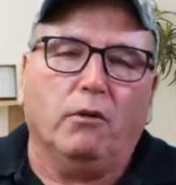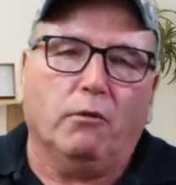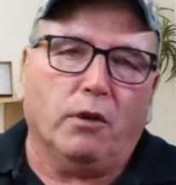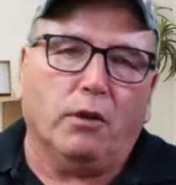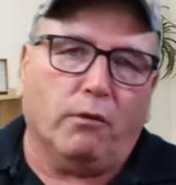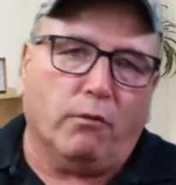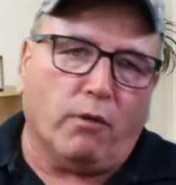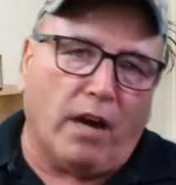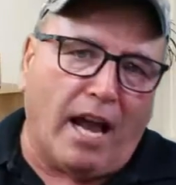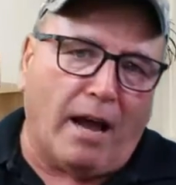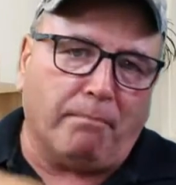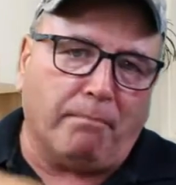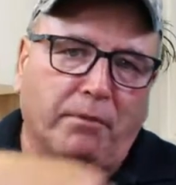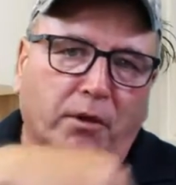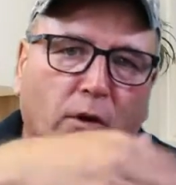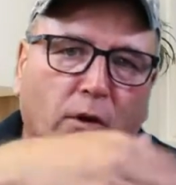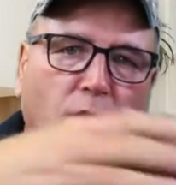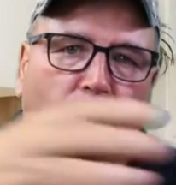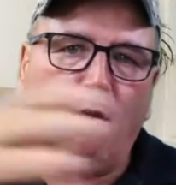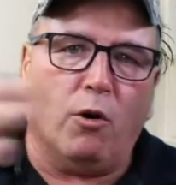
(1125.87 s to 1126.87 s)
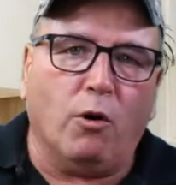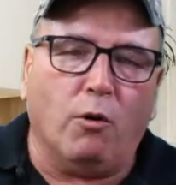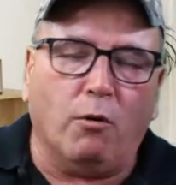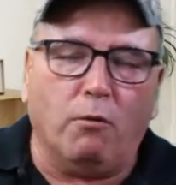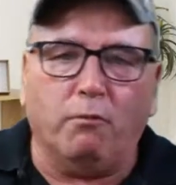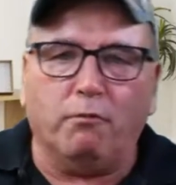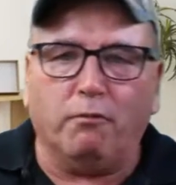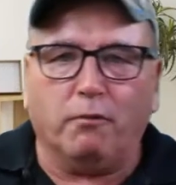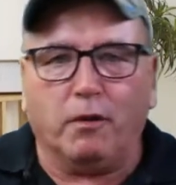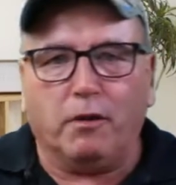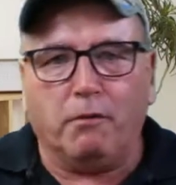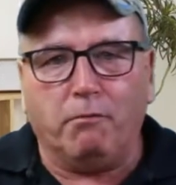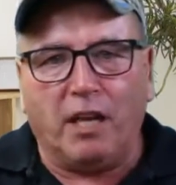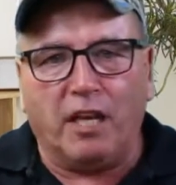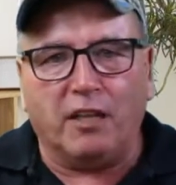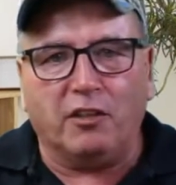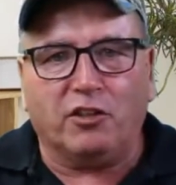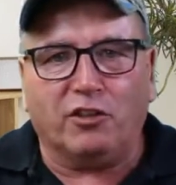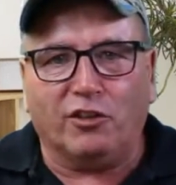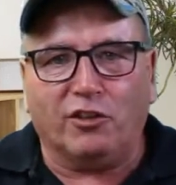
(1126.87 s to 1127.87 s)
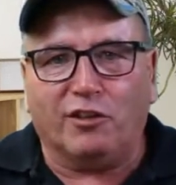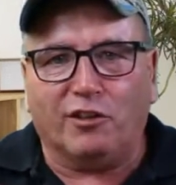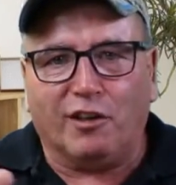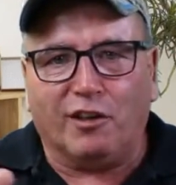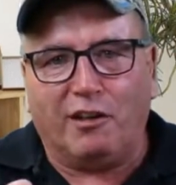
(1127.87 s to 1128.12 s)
We wrap the home, we make sure,